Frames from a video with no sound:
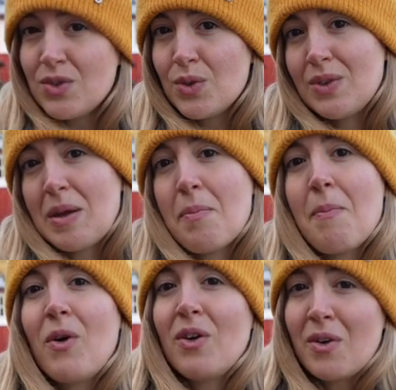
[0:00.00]
to the
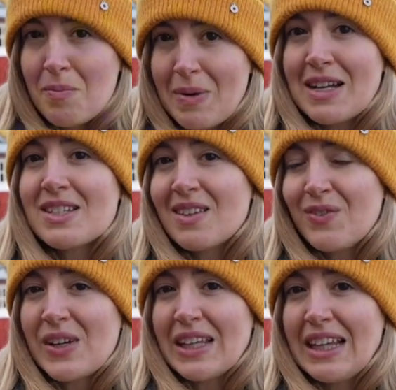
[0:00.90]
more budget
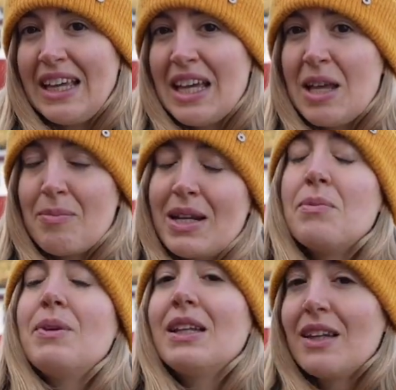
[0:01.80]
friendly but a
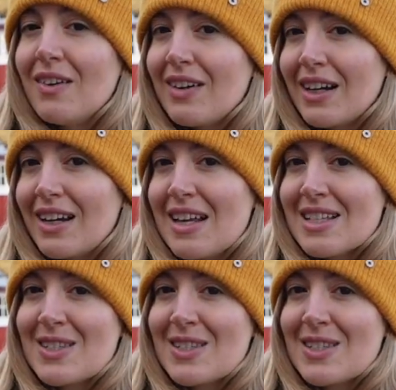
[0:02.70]
bit longer.